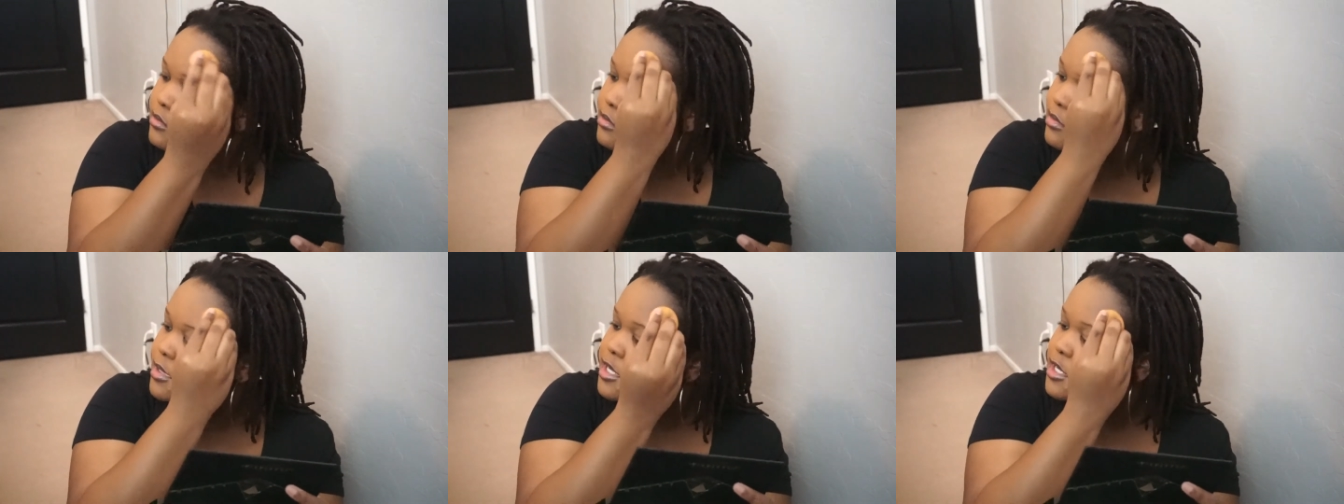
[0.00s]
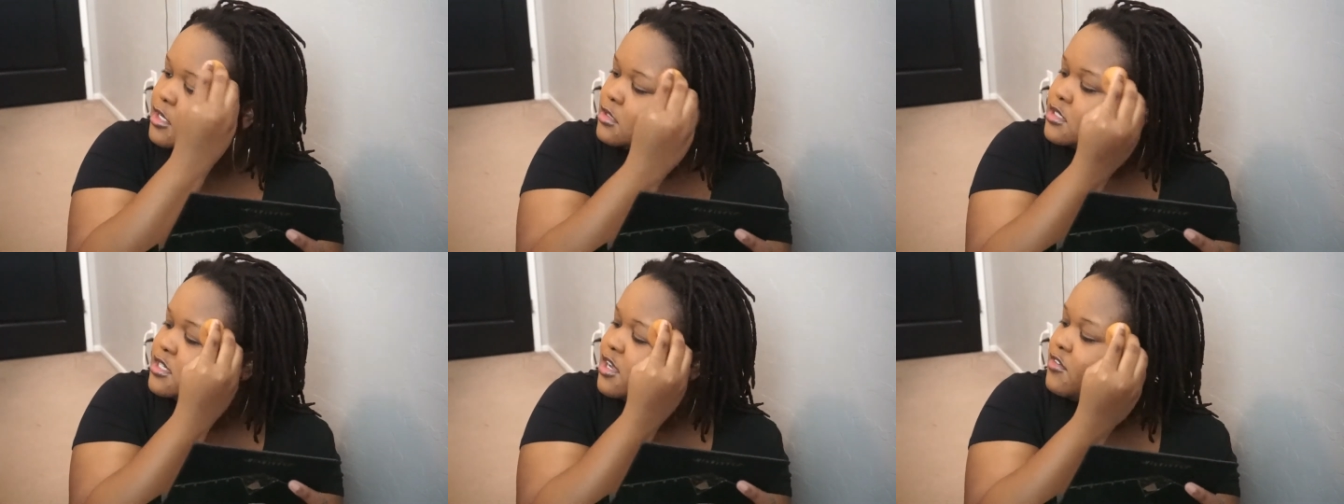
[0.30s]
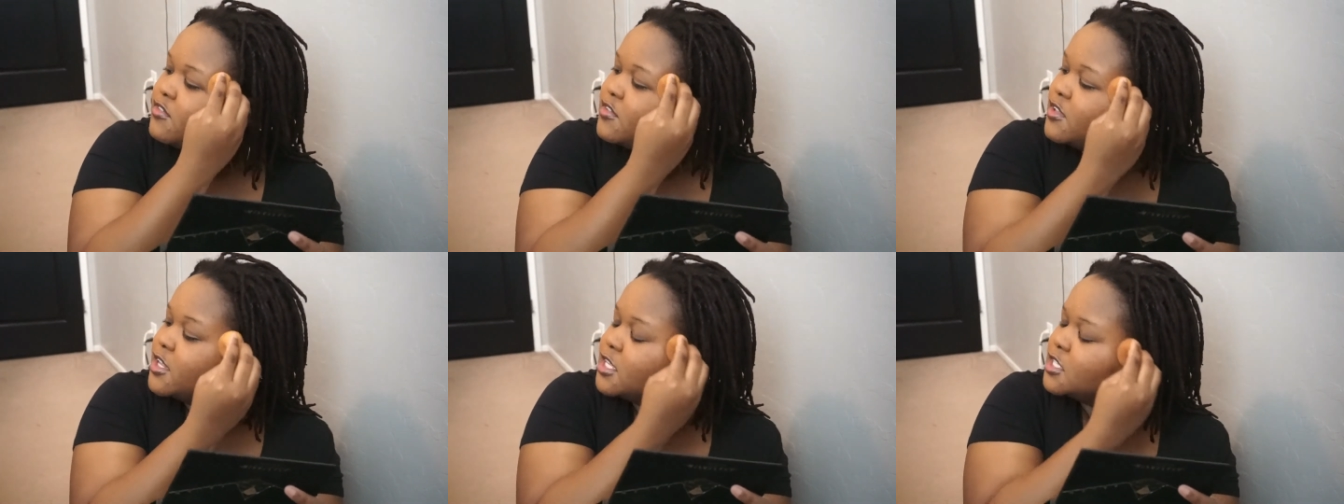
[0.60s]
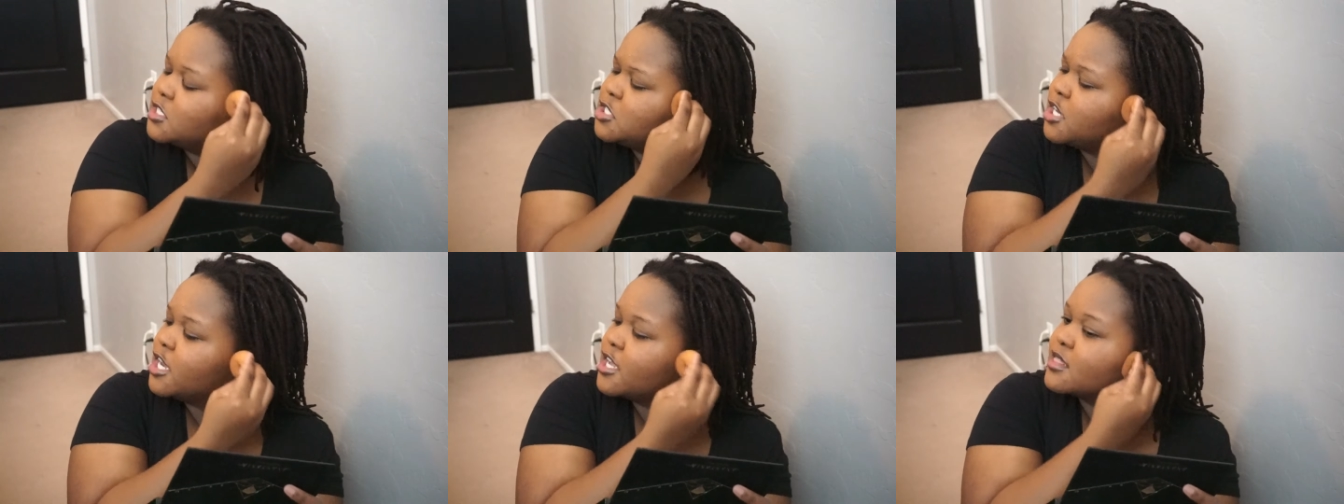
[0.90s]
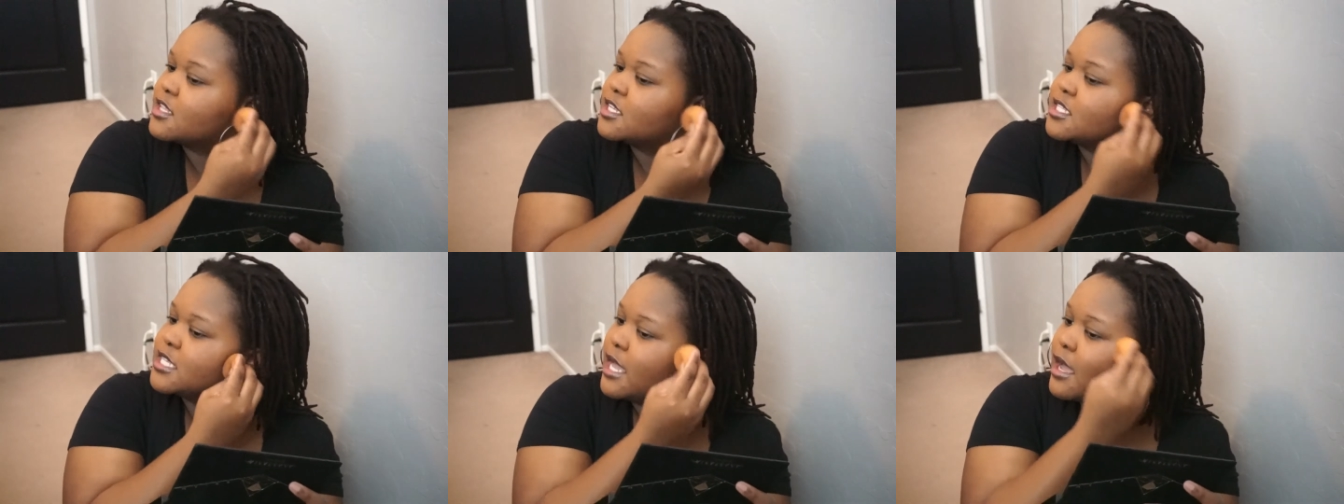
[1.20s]
but you definitely need to
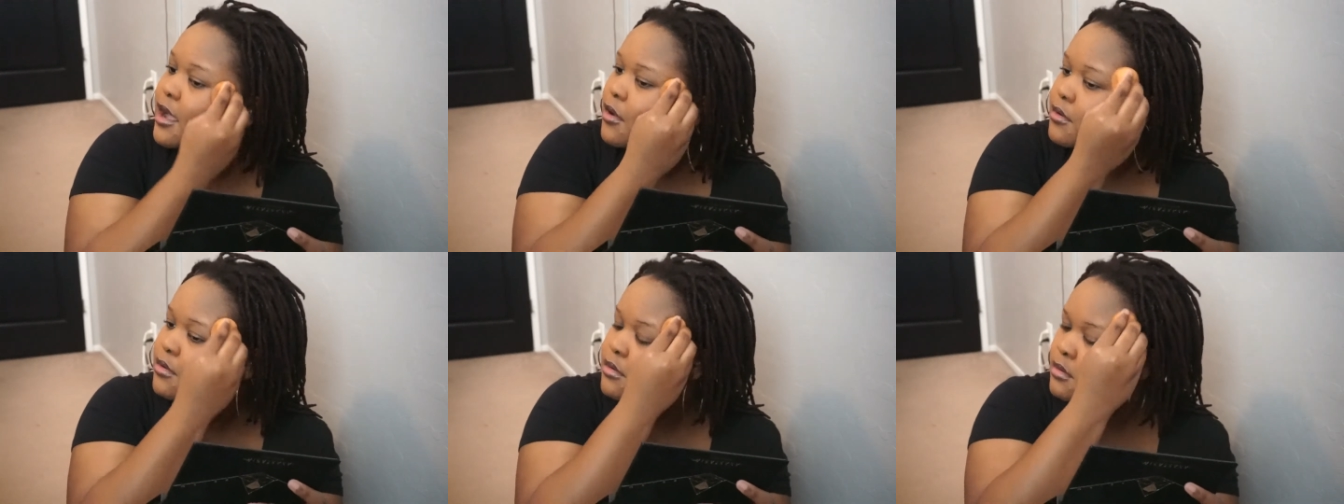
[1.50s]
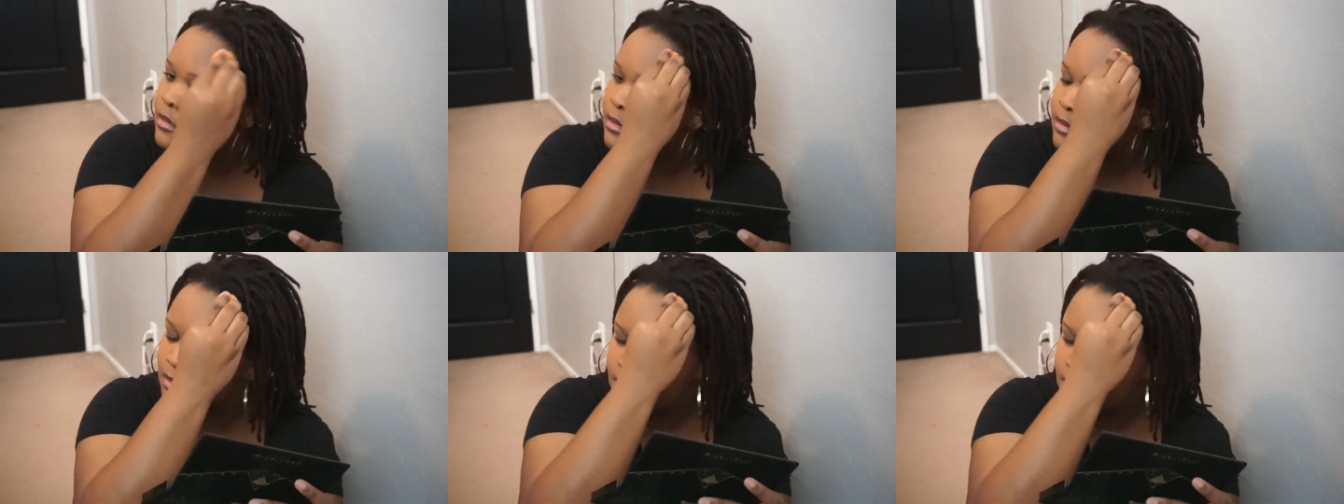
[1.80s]
check this out.